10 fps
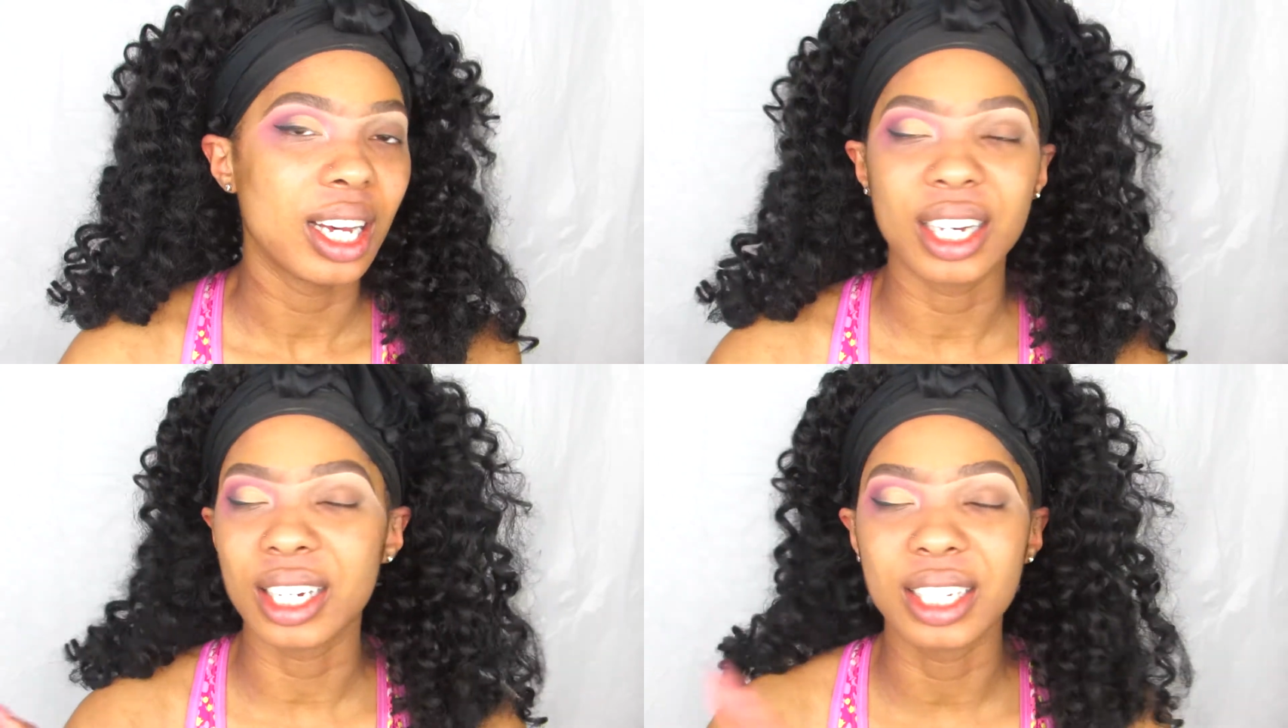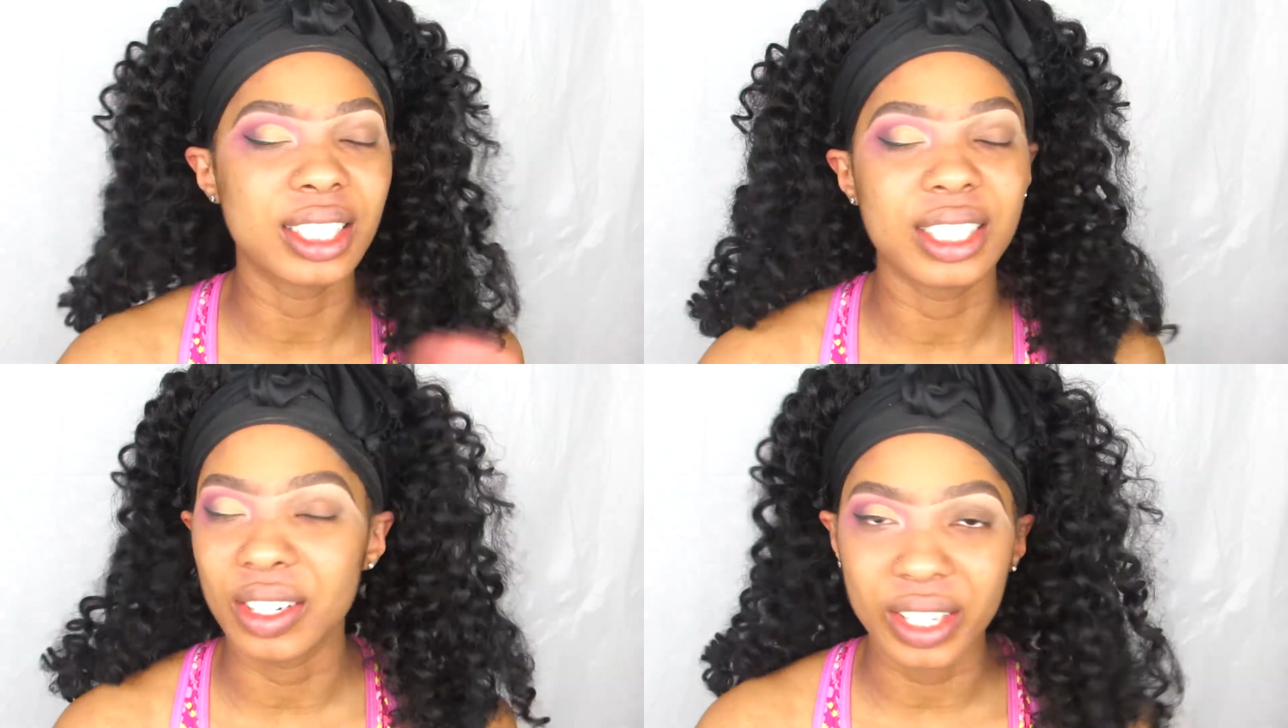a
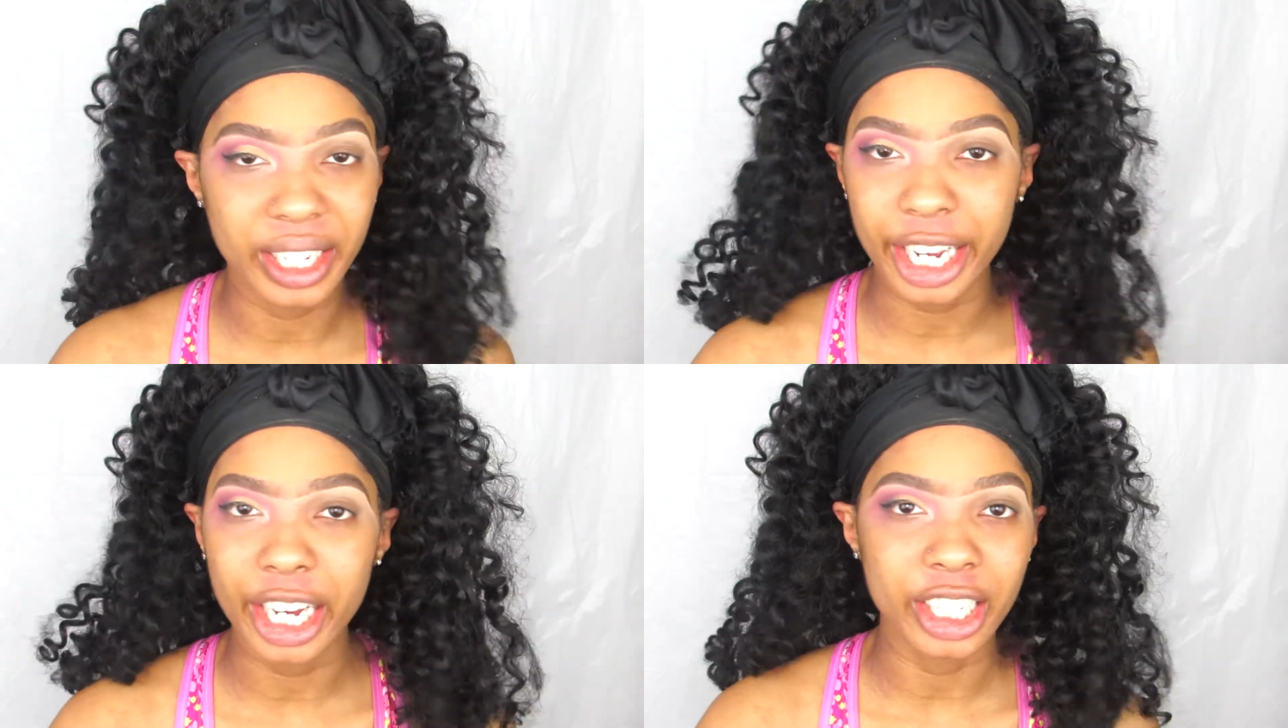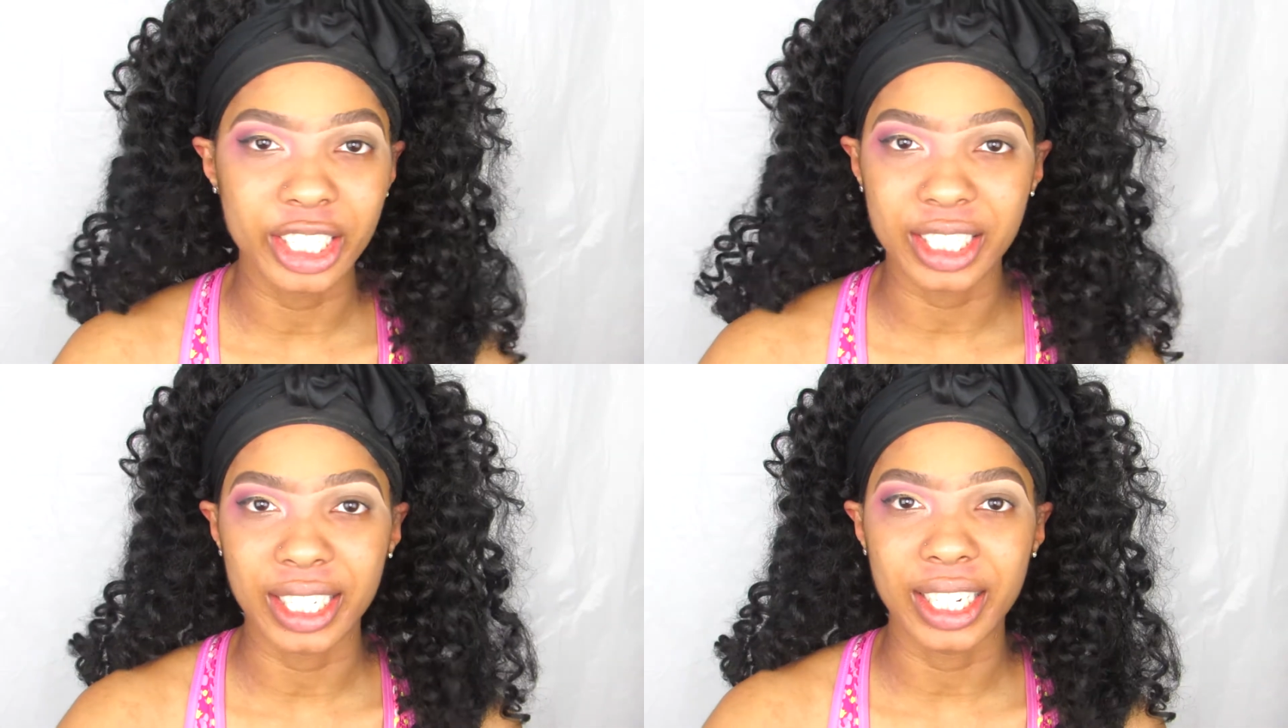gazillion
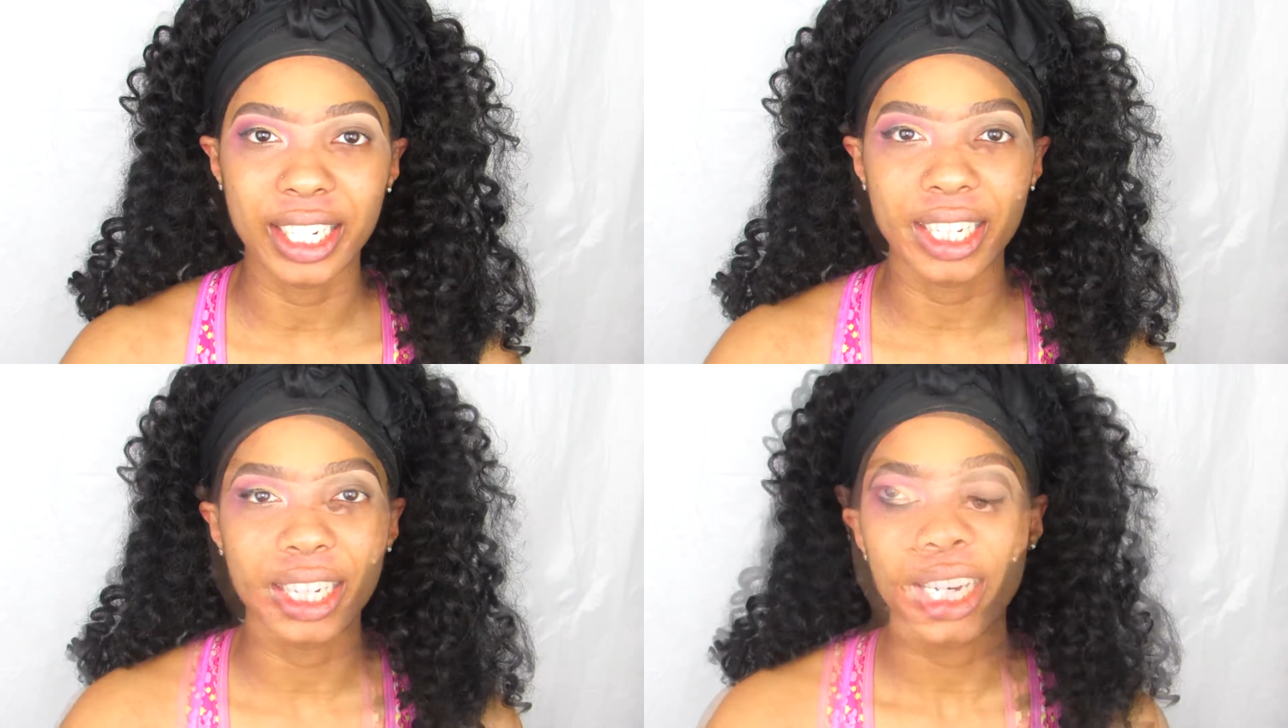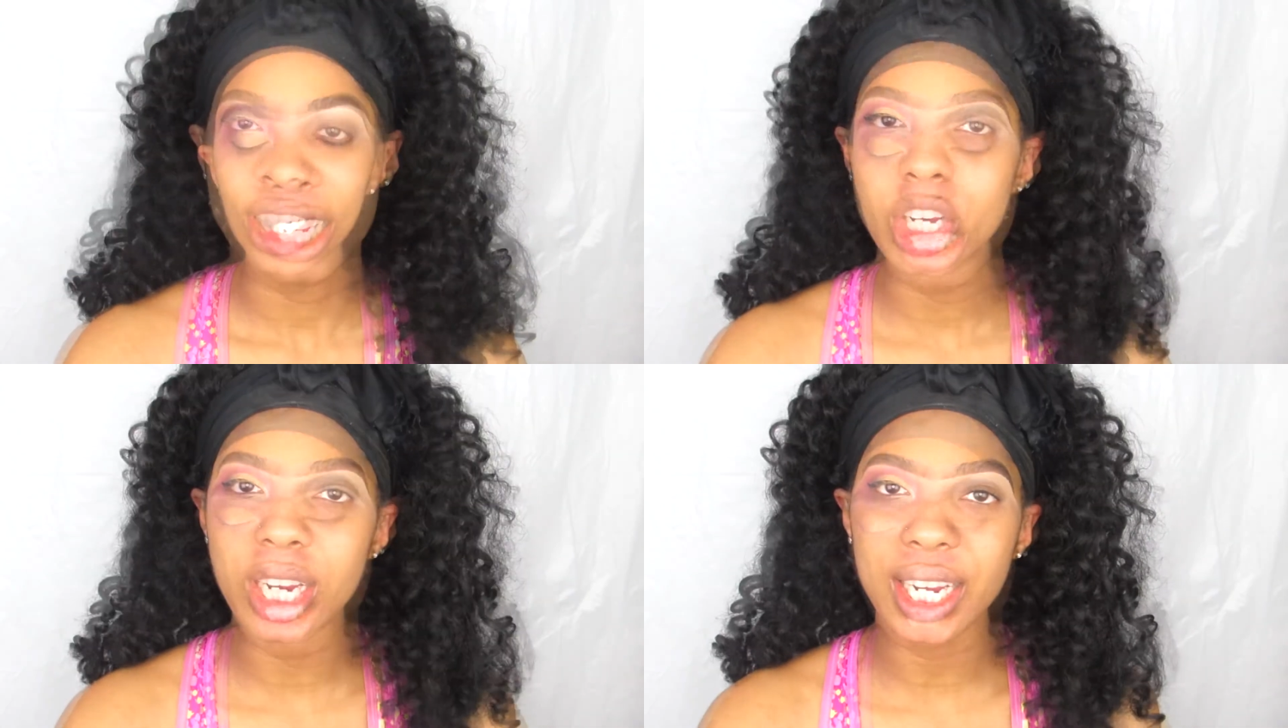colors in it. You can
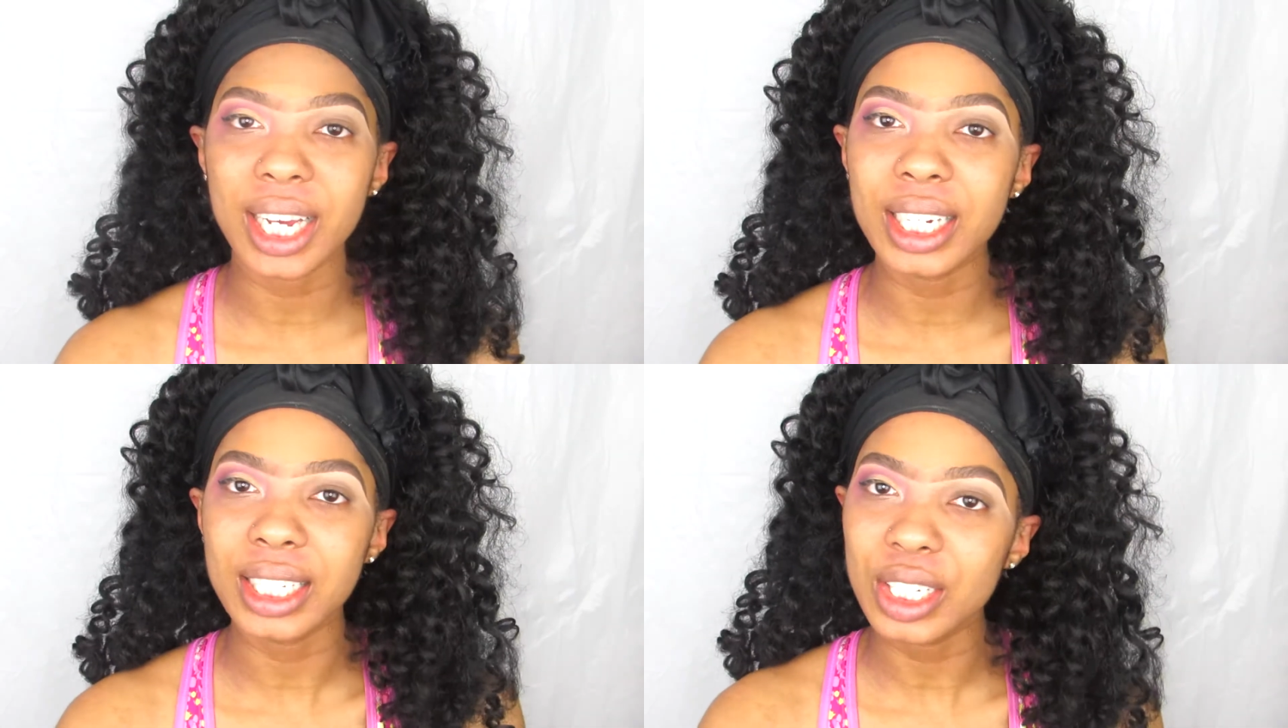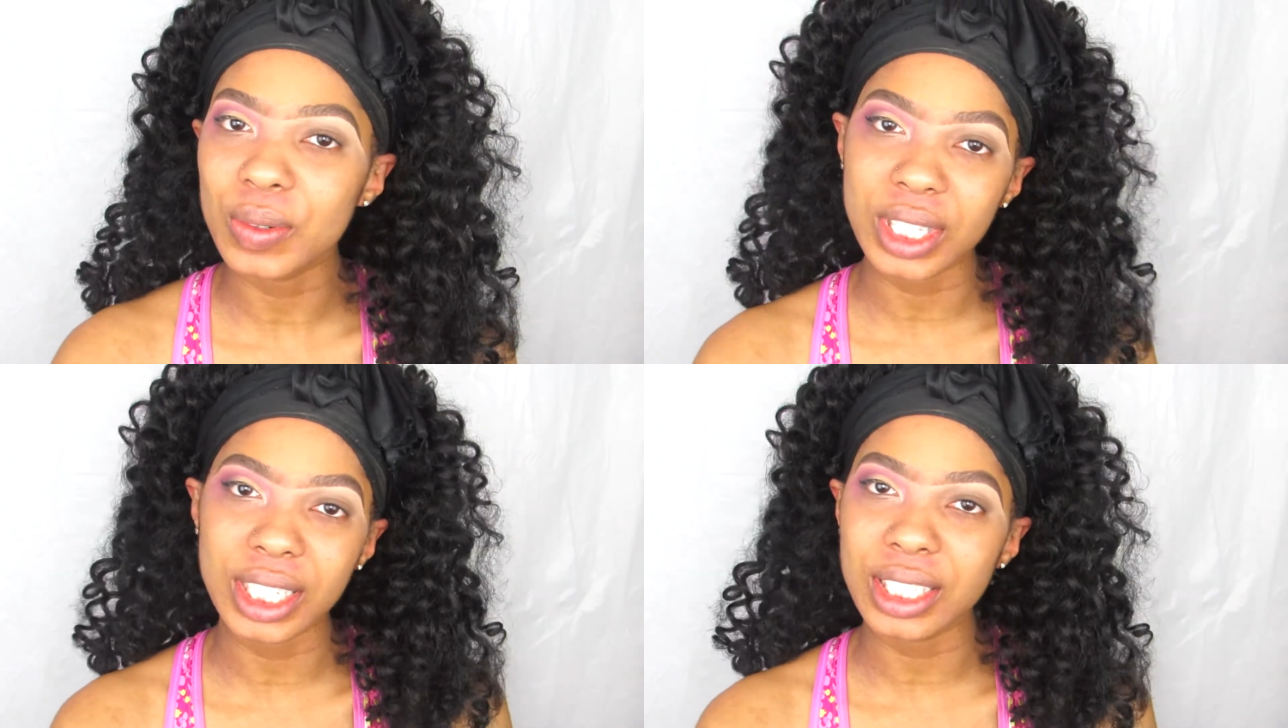crank out a look
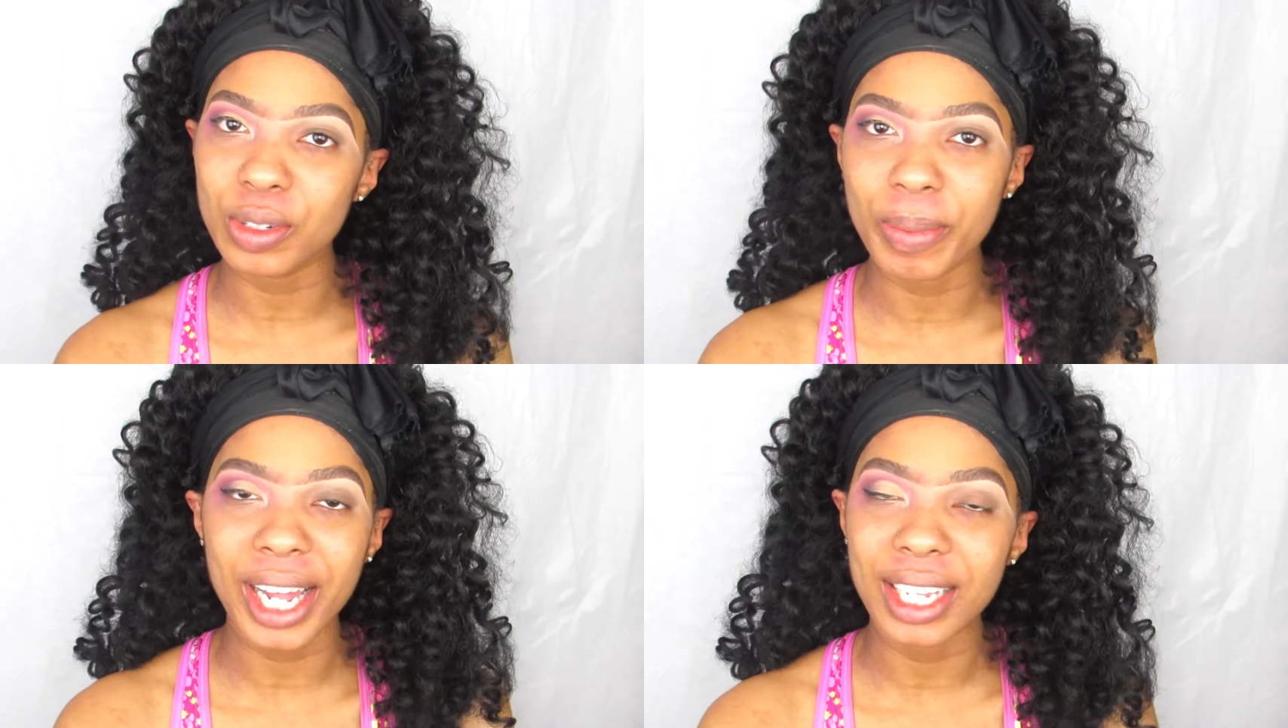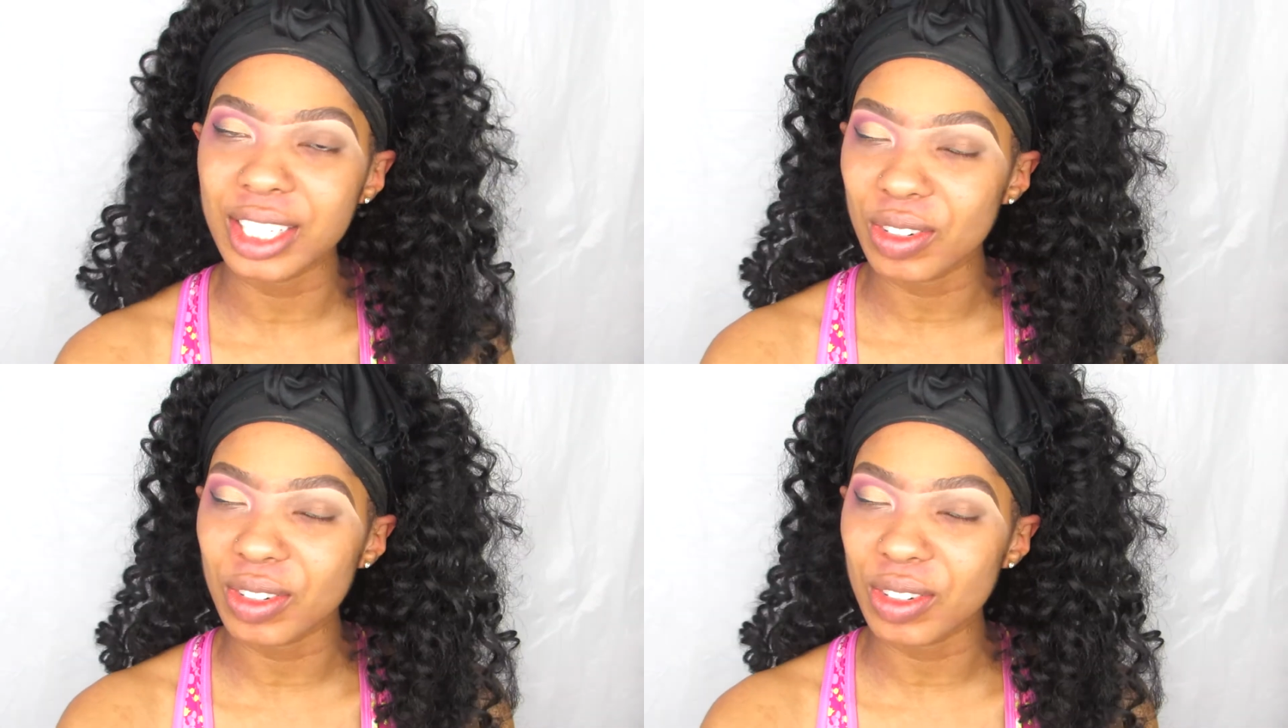with these little palettes.